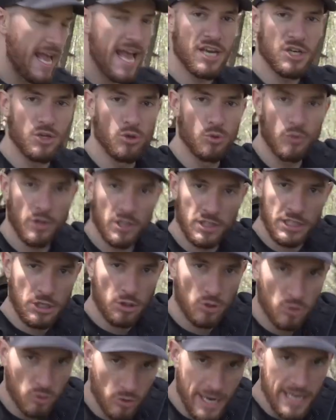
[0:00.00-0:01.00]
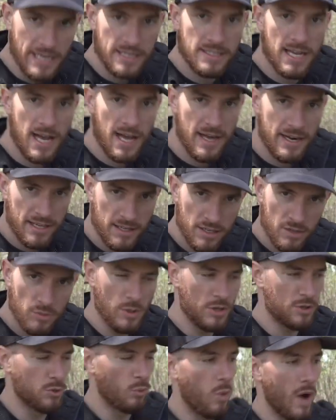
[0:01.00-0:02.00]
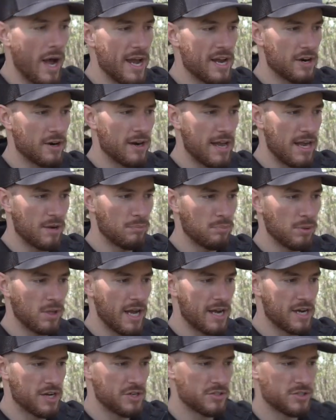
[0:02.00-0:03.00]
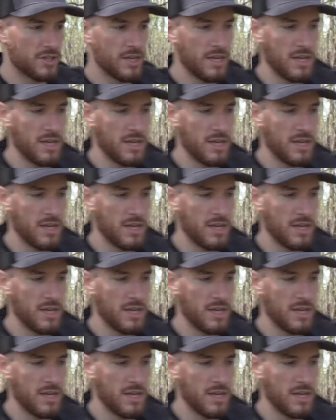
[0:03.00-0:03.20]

and you really cranked on it with wire and a pliers,